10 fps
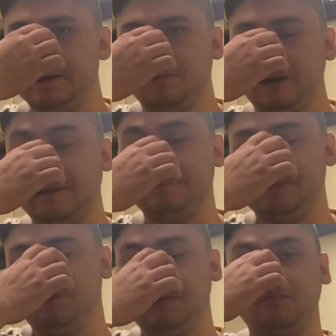right?
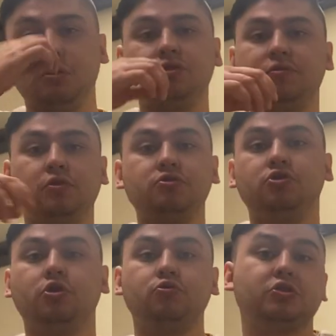With most of those
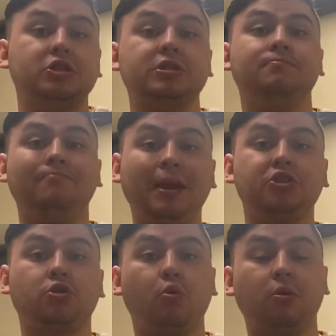were just
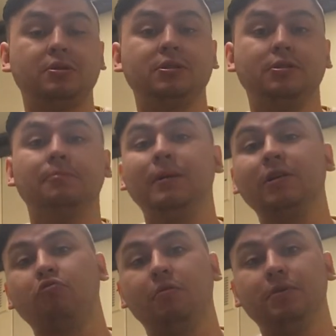major chords, the big
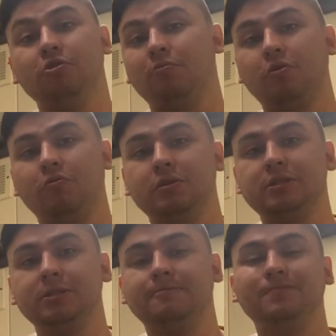Roman numeral
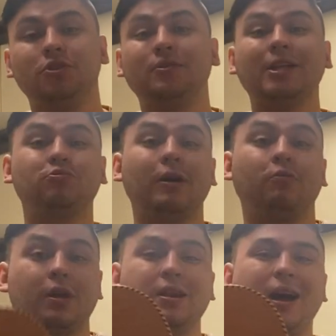ones. So that's why
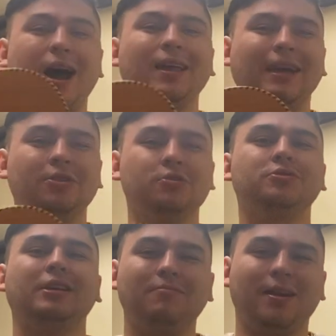we're going to highlight
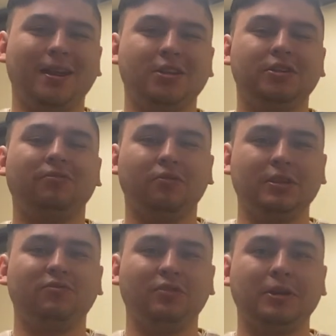those in mariachi for
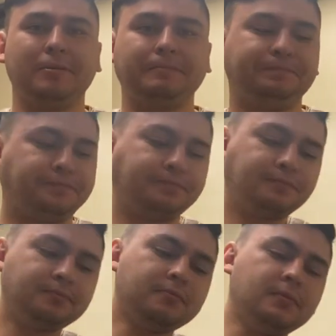this video.
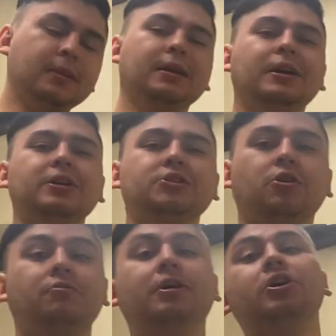
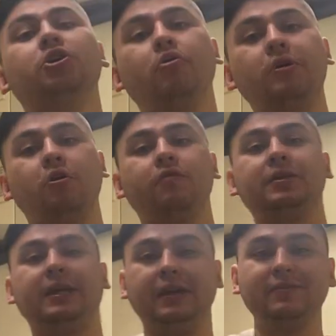So going over the
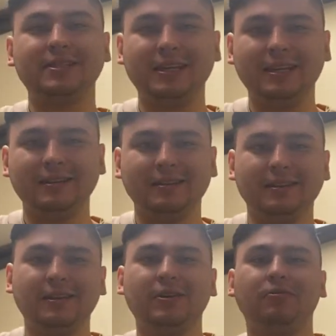key of C,
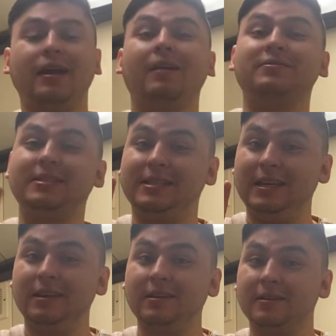we have
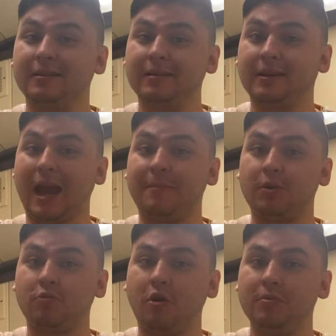C,
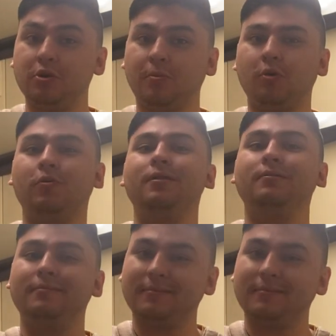capital Roman numeral 1,